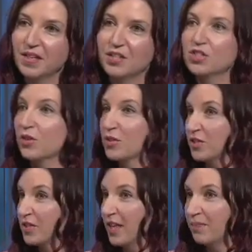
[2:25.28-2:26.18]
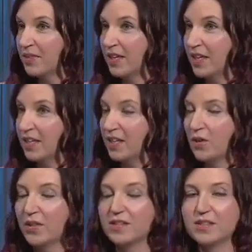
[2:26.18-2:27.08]
Shelters, same thing. You
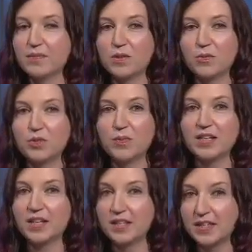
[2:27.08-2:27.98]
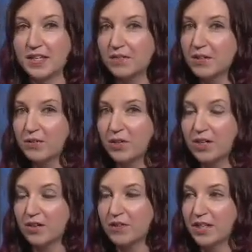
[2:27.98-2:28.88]
know, that's something where you might not think of it right
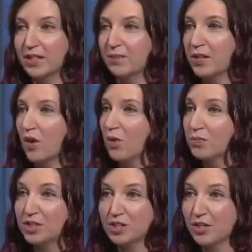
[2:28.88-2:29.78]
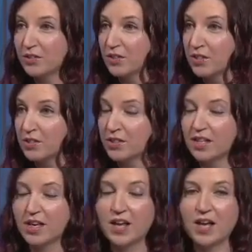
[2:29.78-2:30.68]
offhand, but homeless shelters,
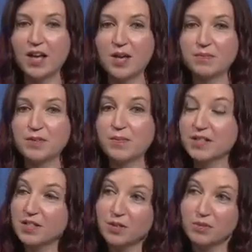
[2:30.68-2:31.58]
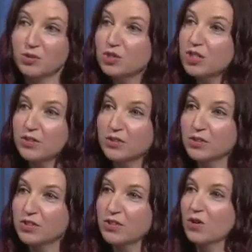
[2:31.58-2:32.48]
domestic abuse
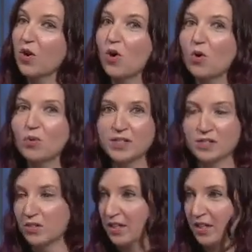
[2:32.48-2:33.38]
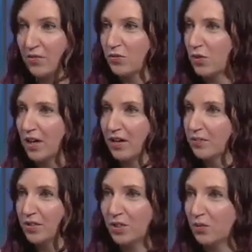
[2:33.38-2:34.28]
shelters, they're always looking for,
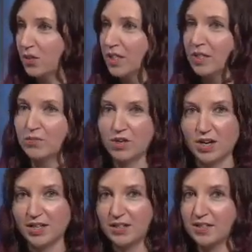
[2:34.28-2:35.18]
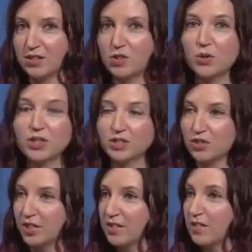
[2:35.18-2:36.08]
you know, cleaning products and
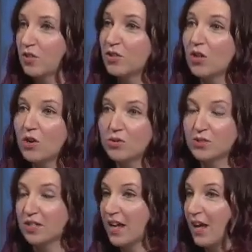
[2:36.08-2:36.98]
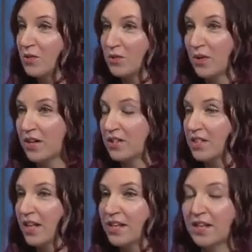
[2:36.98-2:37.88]
toiletries and clothes and housewares.
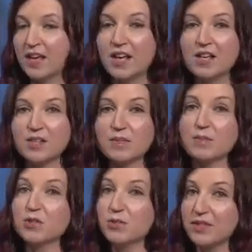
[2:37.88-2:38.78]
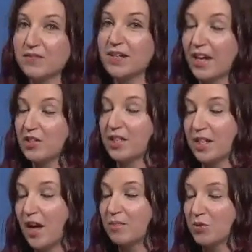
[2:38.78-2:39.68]
And sometimes they'll even actually
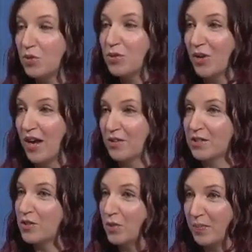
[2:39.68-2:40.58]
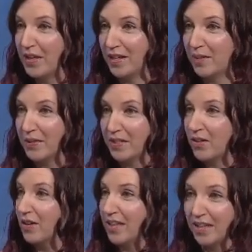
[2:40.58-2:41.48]
come to your house and do a pickup. And
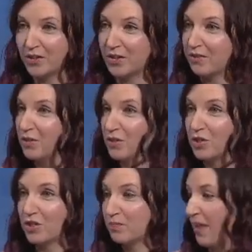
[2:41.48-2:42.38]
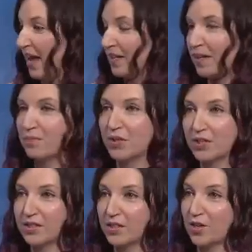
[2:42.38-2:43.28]
again, all you have to do is just bag it up, put it
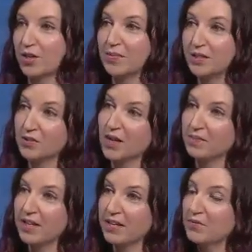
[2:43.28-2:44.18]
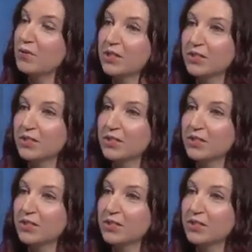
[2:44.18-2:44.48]
at the curb, and they'll come get it for you.